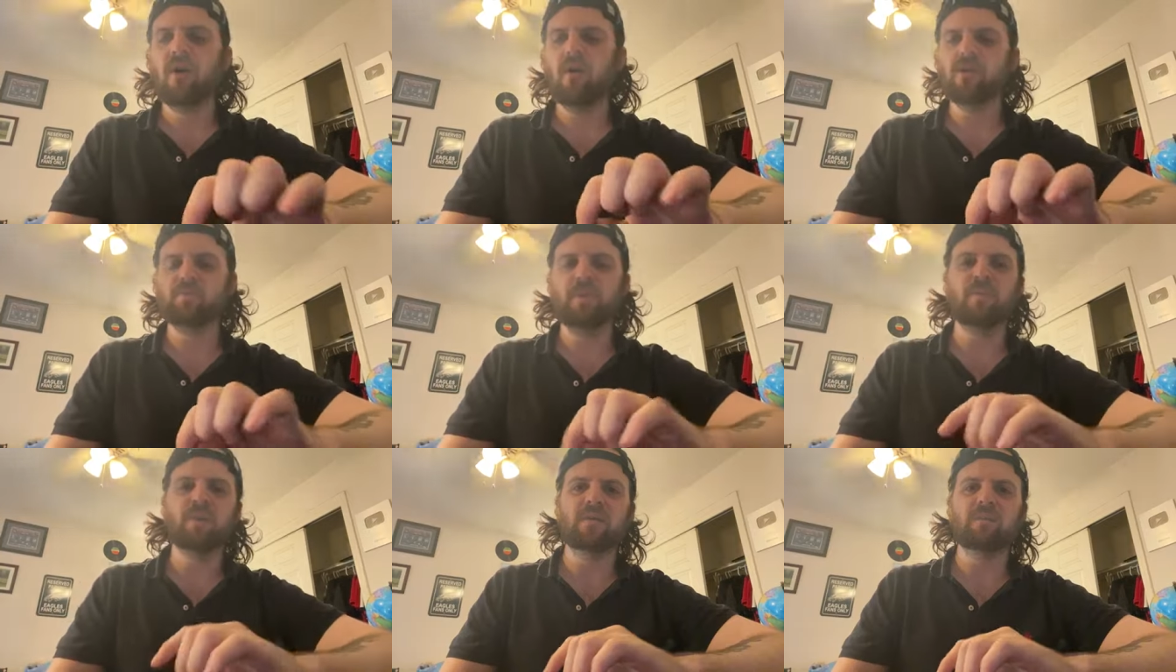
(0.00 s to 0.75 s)
All these
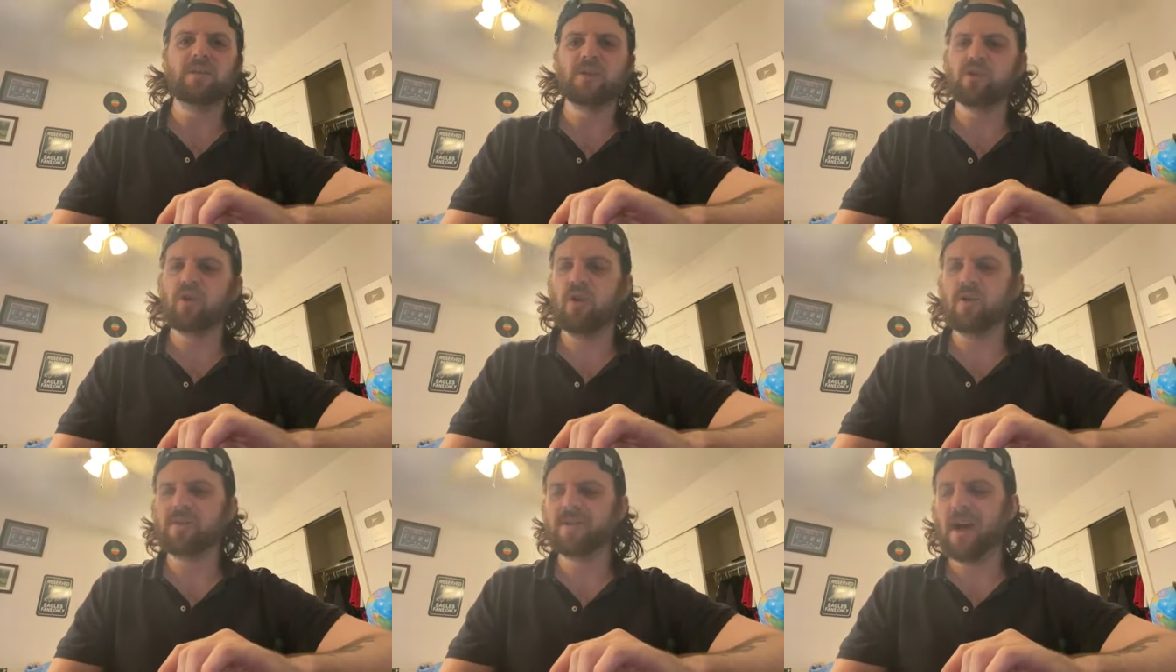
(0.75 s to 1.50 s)
people give me such a
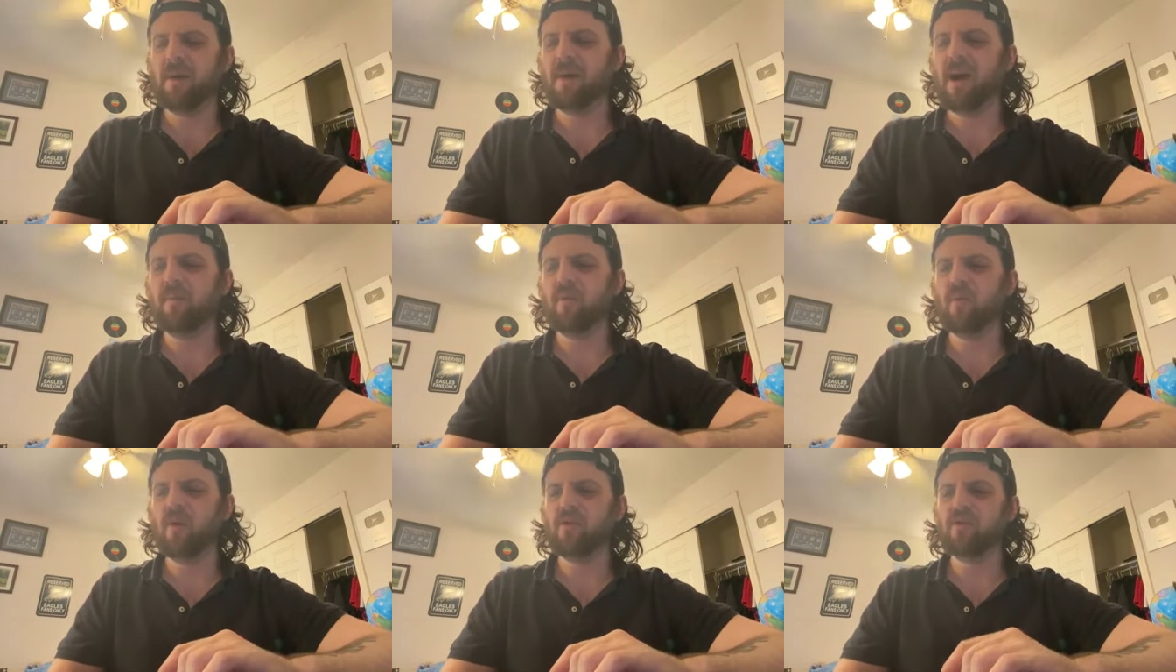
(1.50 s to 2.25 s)
hard time. I'm the
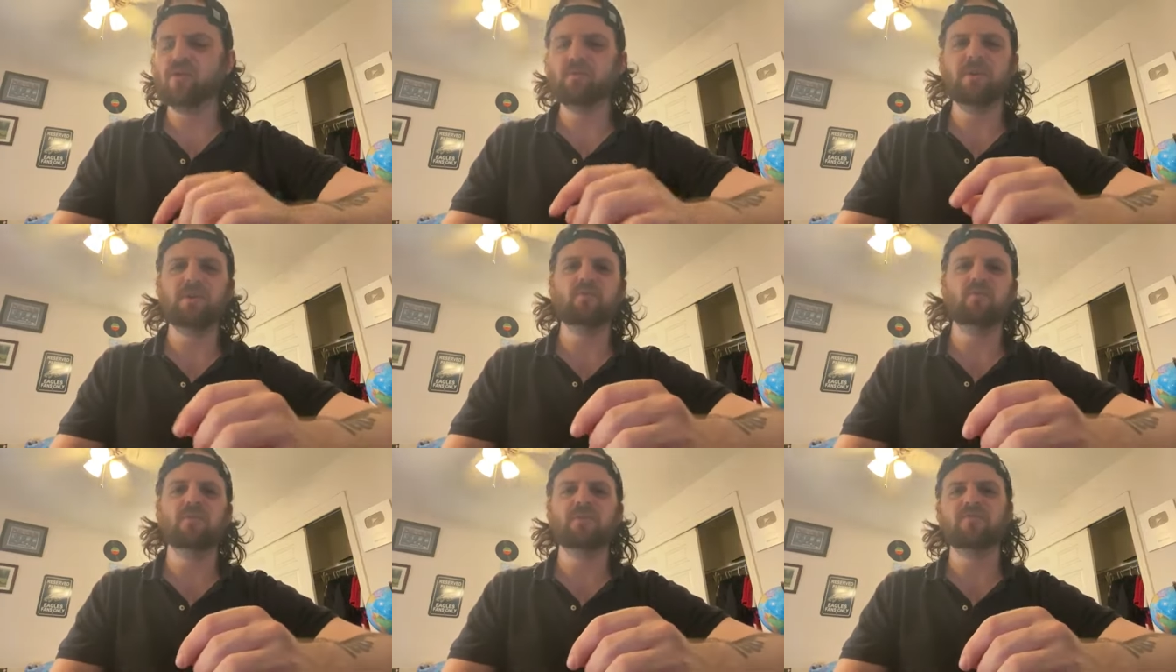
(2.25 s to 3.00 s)
one who's been
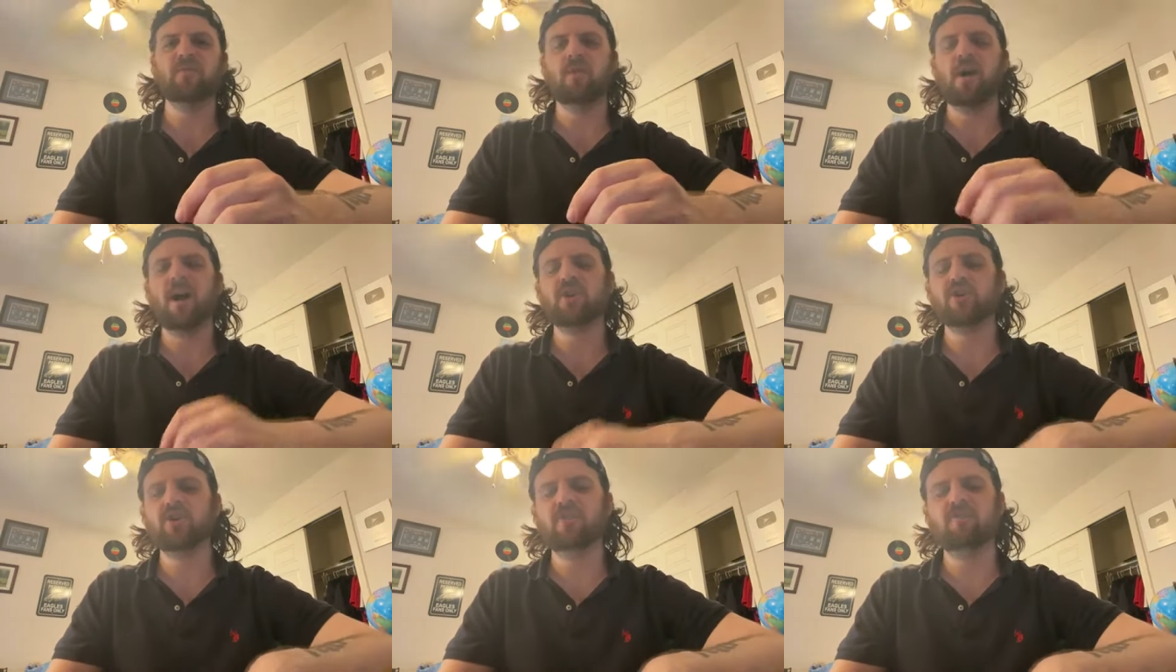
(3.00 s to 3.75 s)
doing this for long. I
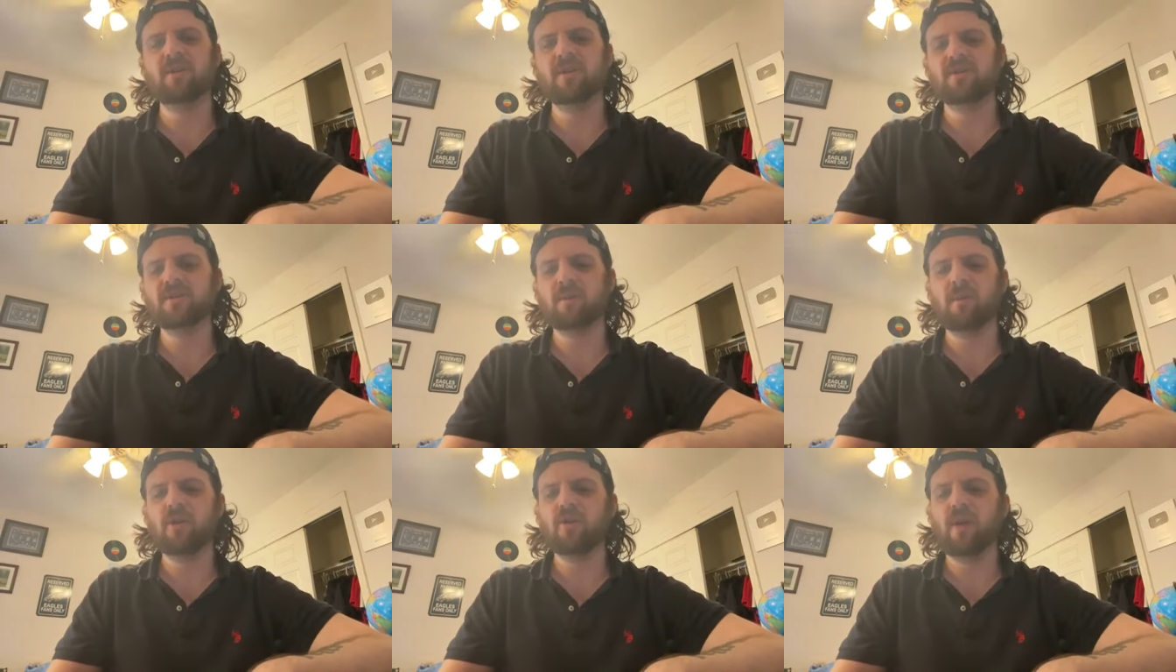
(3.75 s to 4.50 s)
should have been
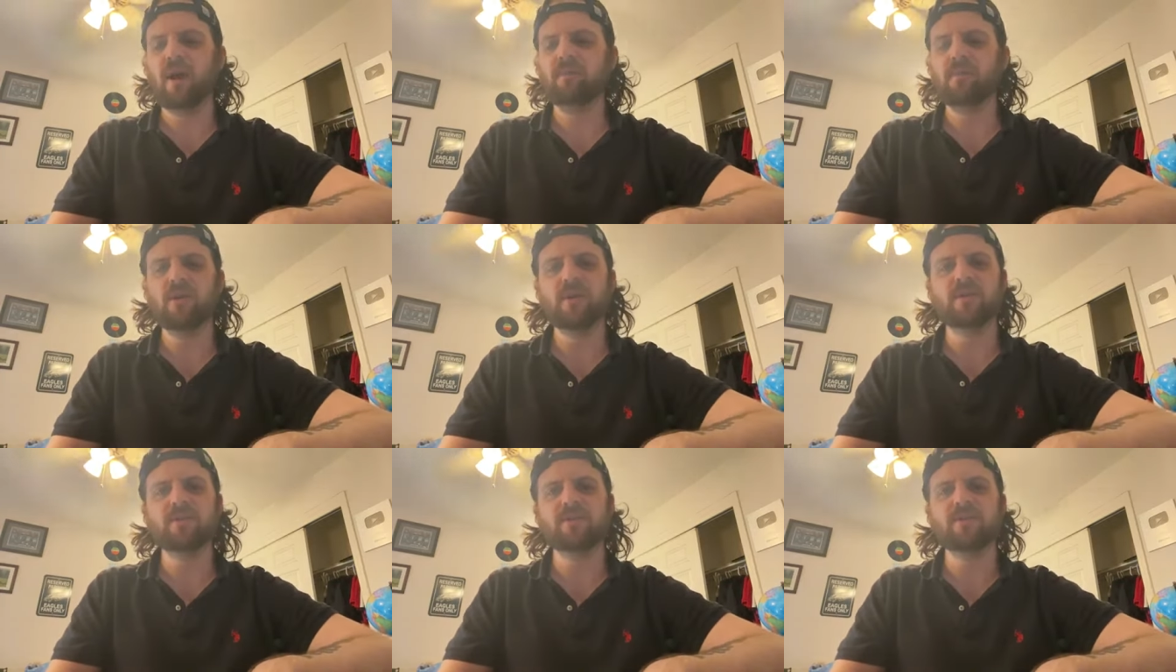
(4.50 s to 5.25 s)
somebody who had
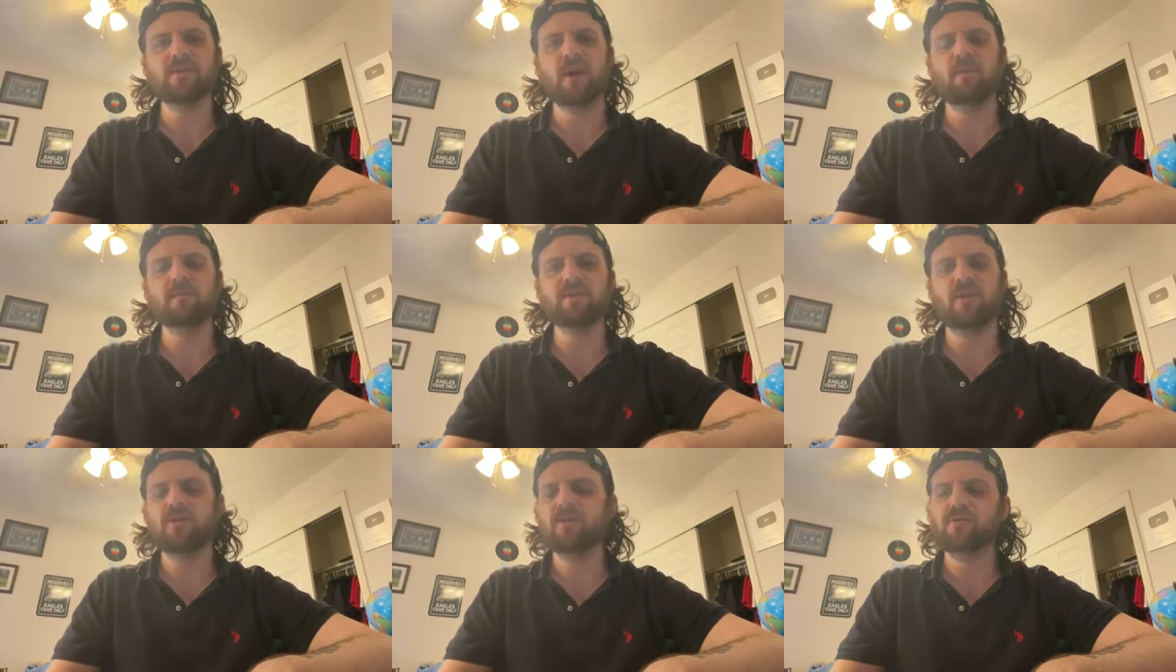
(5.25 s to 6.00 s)
millions of subs
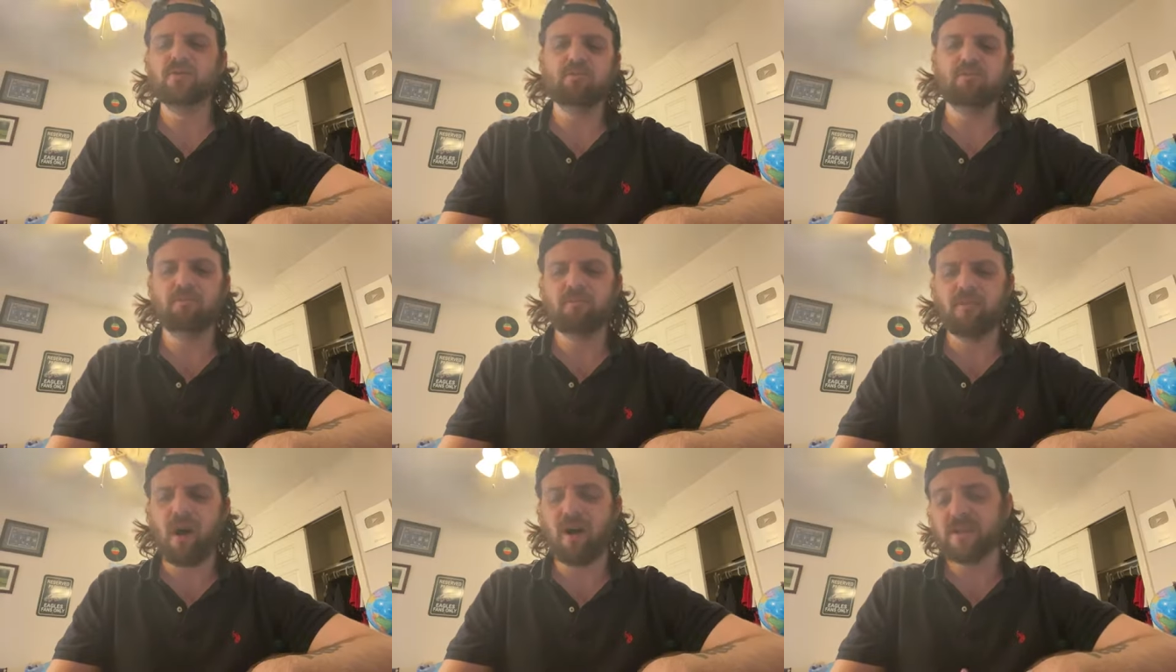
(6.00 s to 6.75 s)
on YouTube,
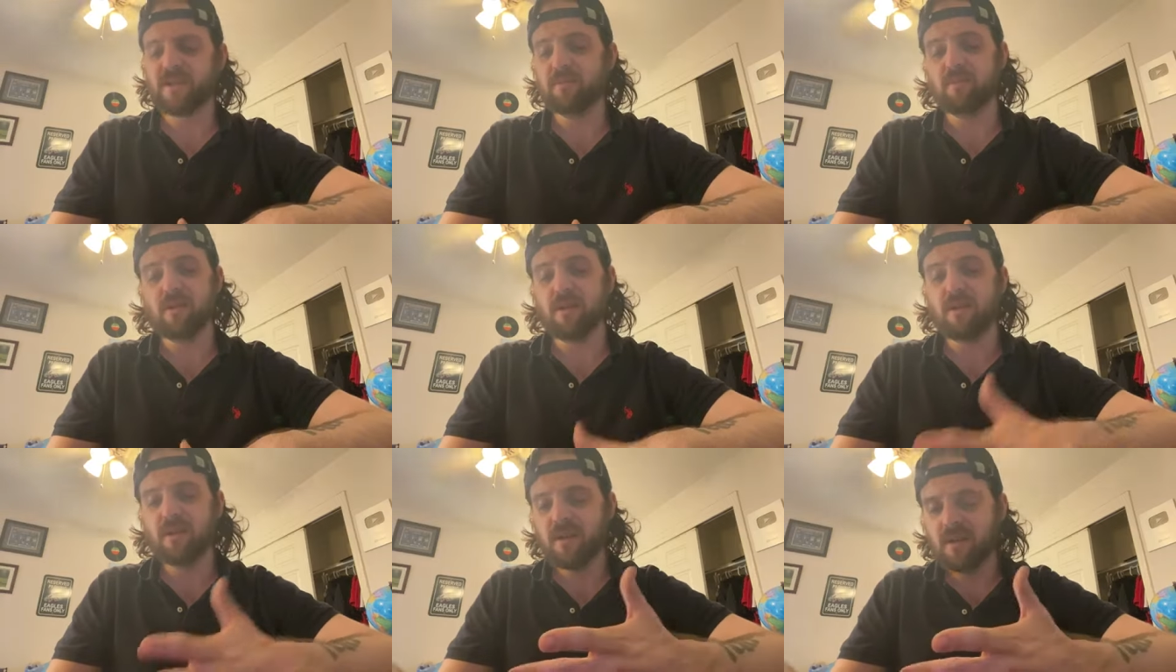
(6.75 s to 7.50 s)

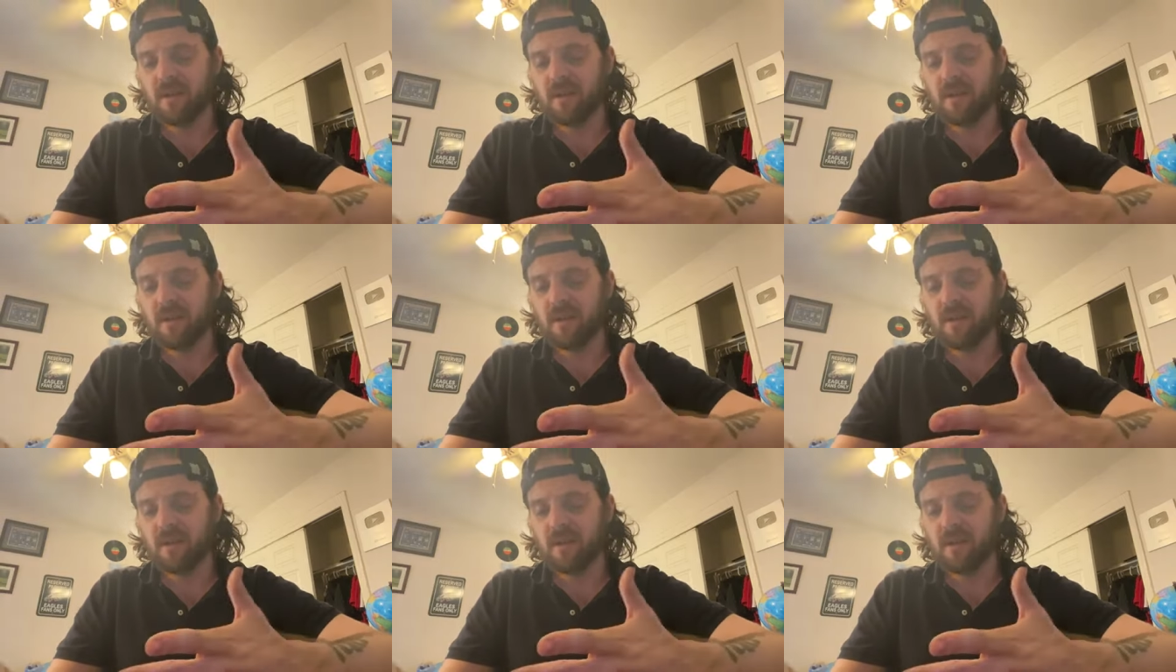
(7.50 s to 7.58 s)
possibly.